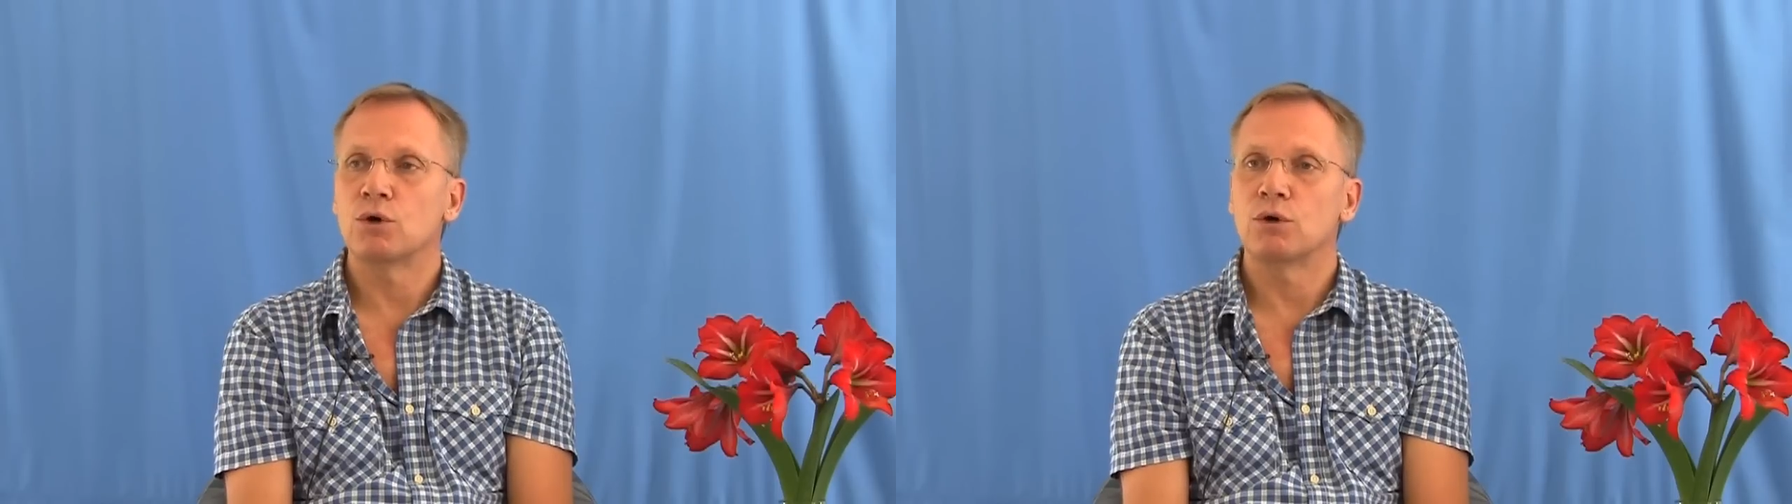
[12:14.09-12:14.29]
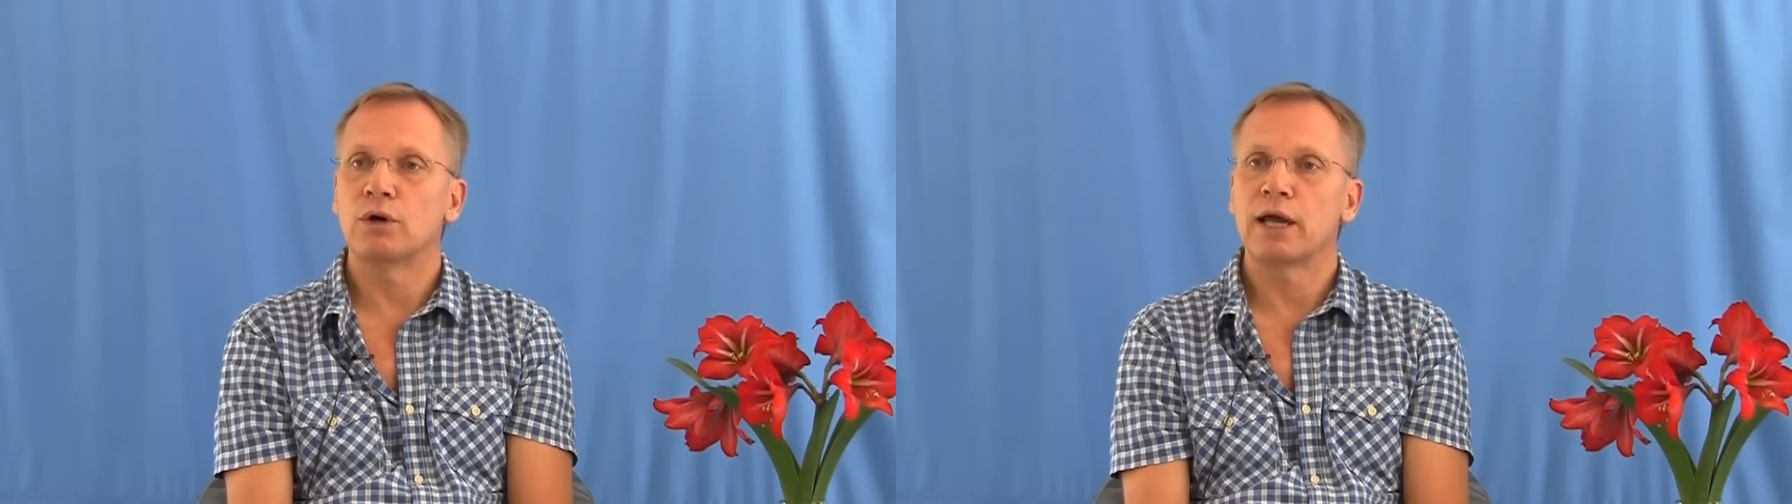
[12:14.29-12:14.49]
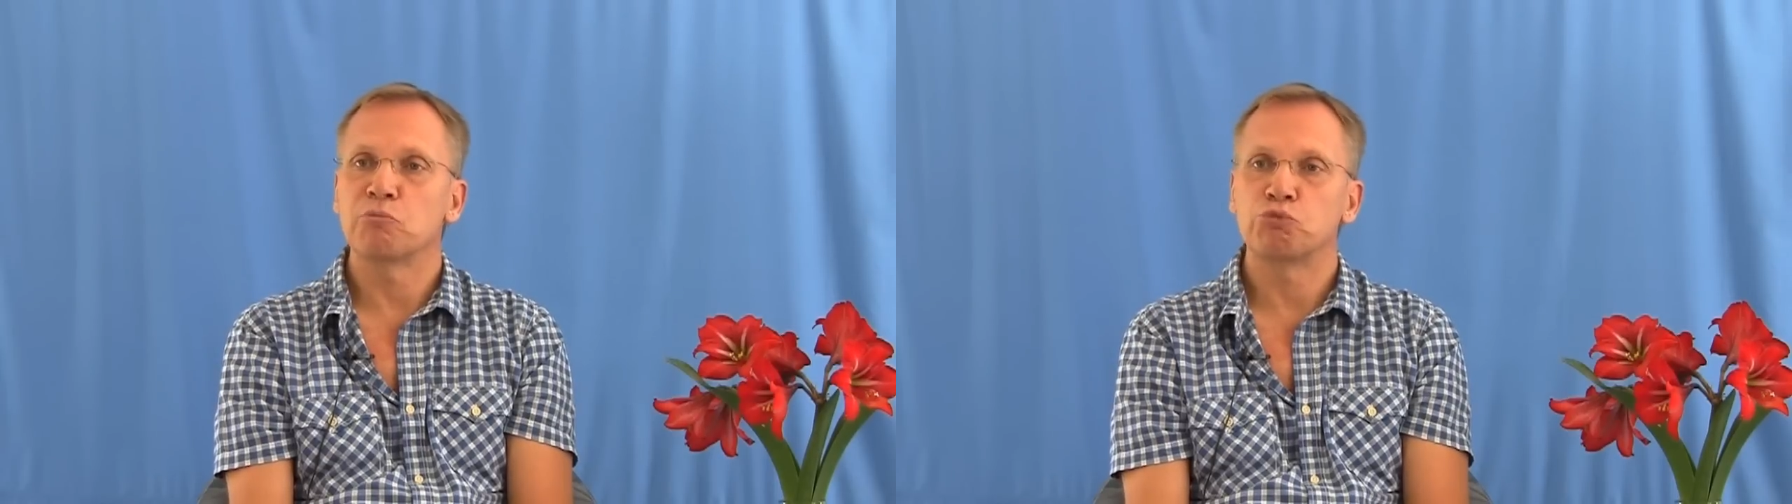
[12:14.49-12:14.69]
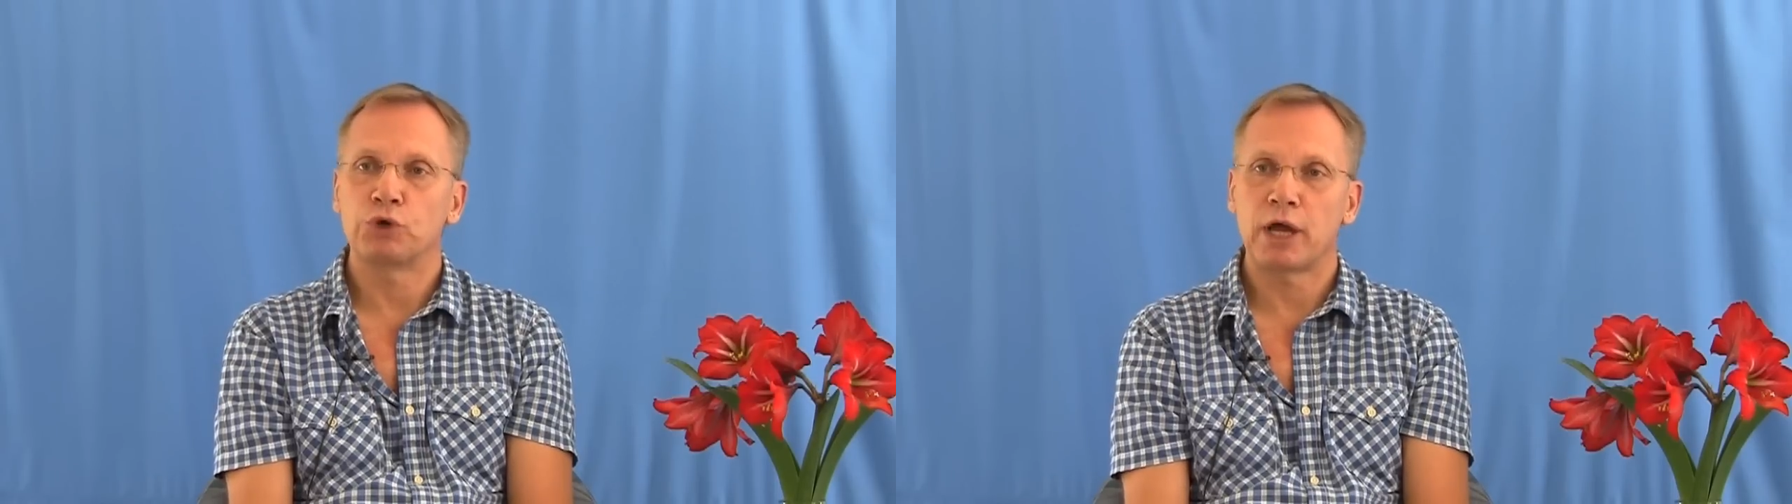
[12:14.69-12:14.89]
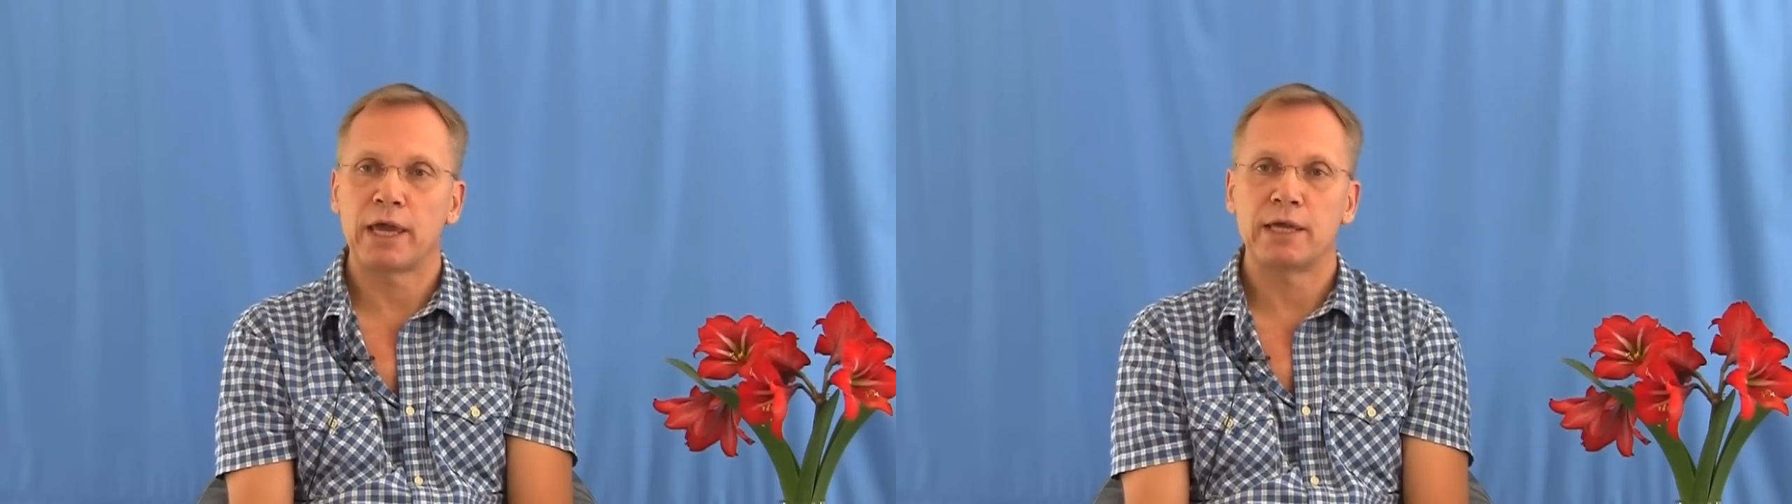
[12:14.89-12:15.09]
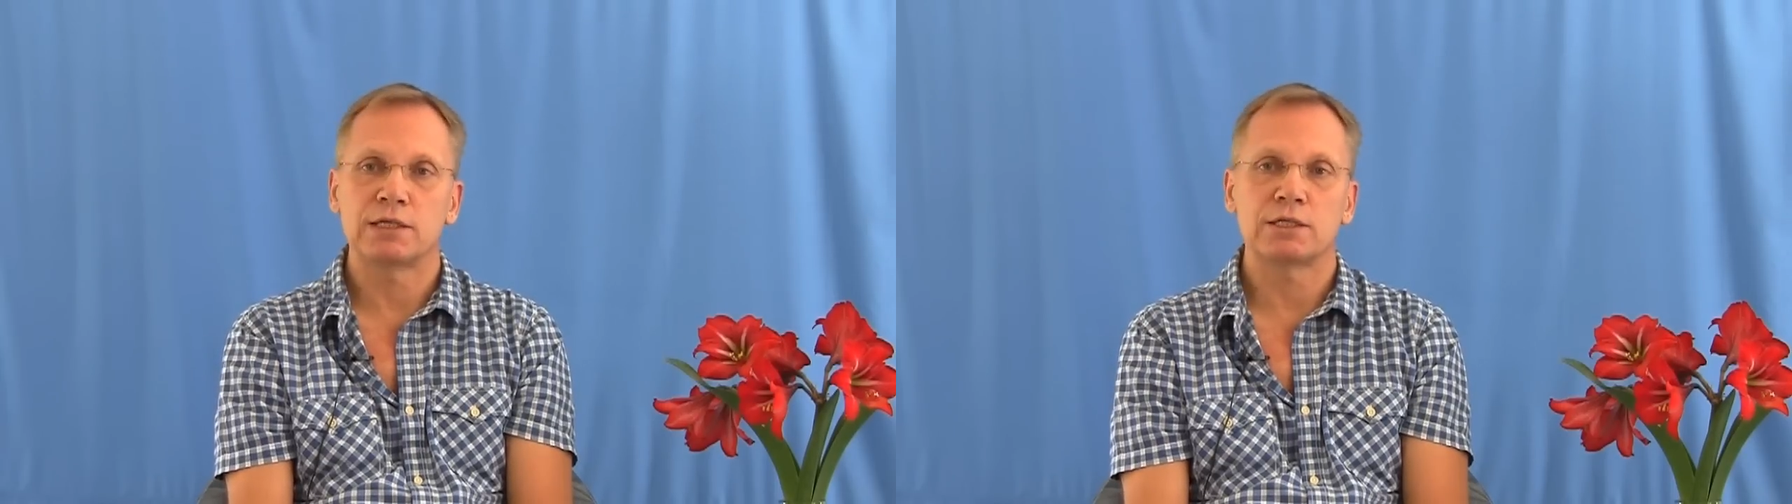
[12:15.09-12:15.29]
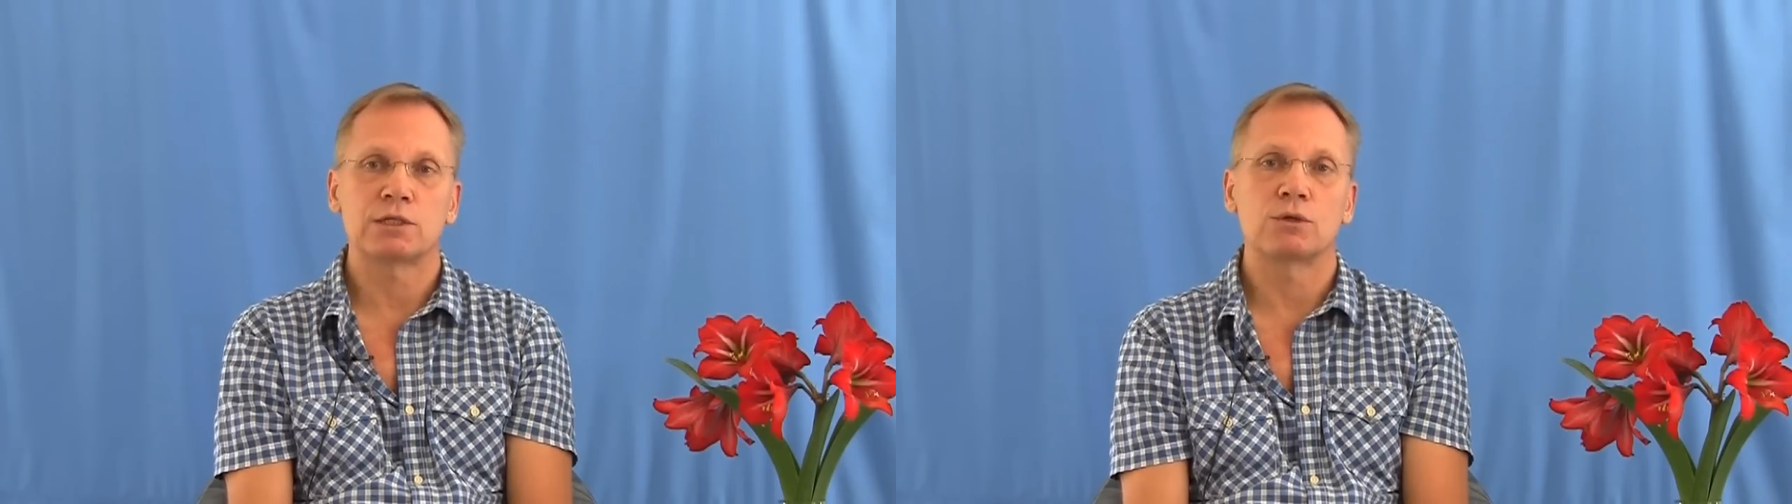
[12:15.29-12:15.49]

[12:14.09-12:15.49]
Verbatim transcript: or embrace